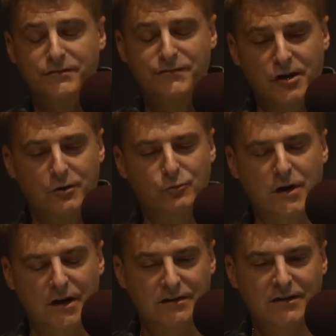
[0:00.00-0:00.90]
the film,
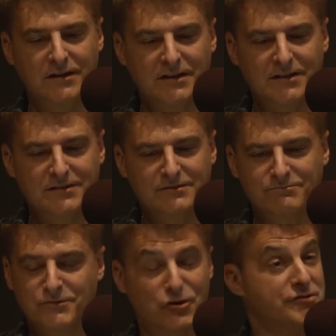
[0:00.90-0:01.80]
where
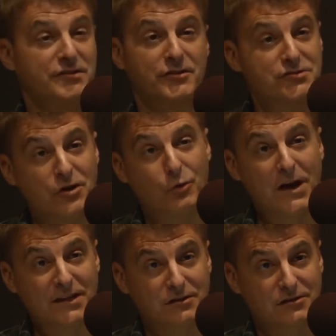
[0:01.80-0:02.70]
there's no
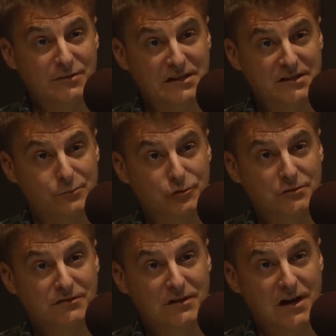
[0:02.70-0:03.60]
way there could be a
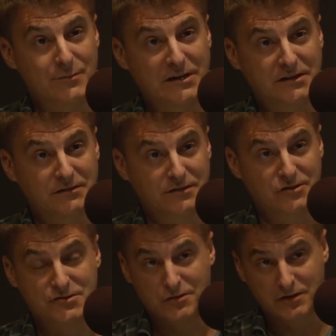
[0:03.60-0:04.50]
double. I mean,
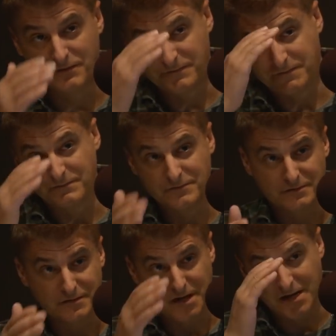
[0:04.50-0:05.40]
they're sort of
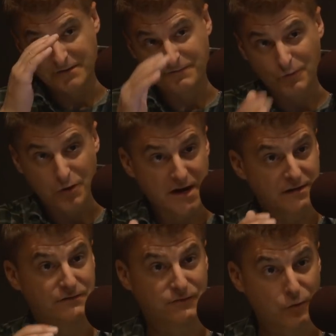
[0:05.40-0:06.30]
forehead
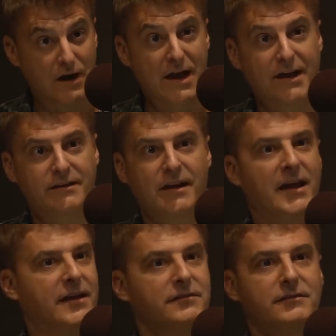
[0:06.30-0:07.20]
to forehead,
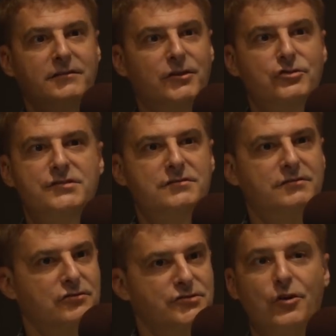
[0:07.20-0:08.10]
and there's
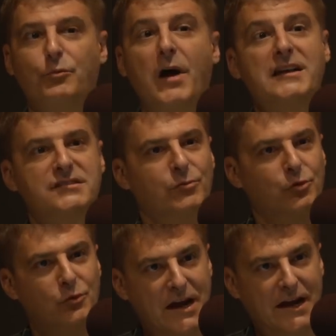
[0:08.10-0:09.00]
no
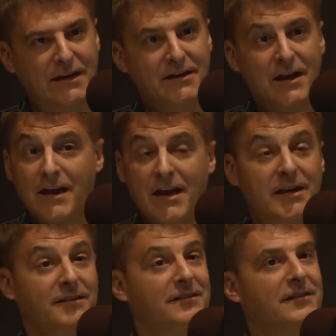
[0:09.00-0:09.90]
possible way.
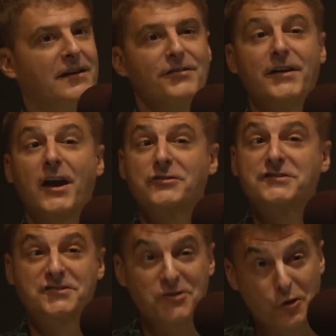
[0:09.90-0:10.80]
And they are
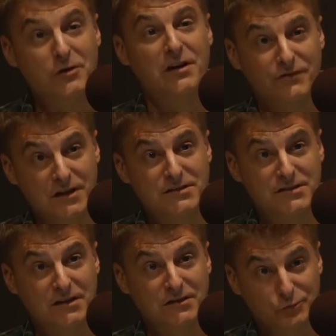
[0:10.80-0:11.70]
so
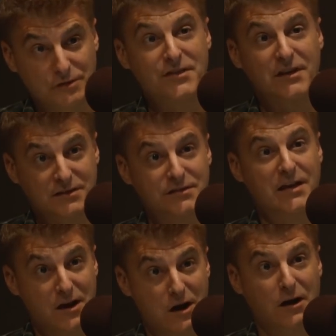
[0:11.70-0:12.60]
convincing, you would think that
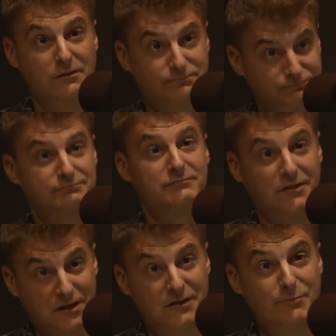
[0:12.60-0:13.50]
they are
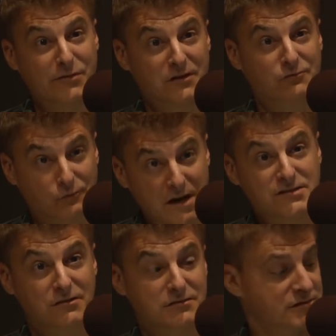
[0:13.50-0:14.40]
Olympic
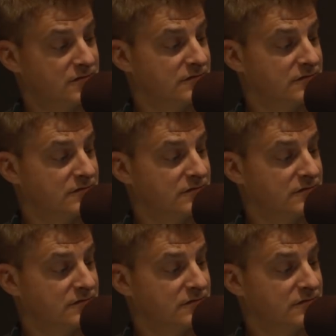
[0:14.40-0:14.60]
wrestlers.